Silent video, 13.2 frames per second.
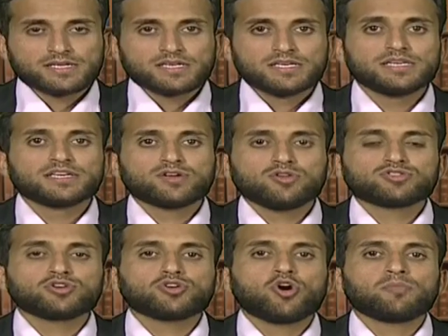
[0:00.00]
He can
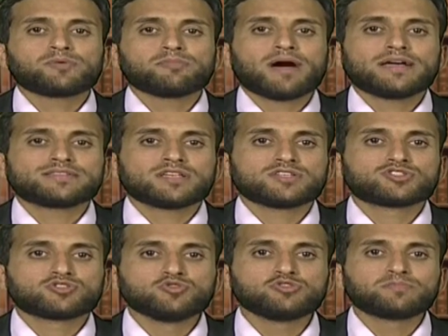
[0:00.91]
also compromise a
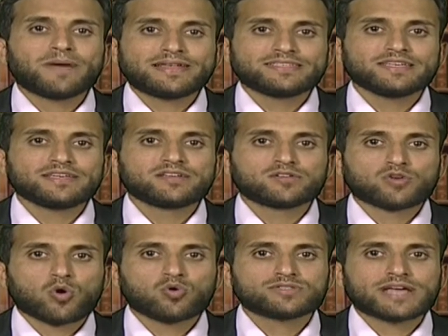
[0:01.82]
suit pending in a
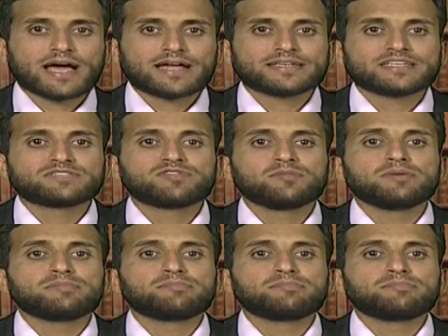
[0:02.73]
court and it will be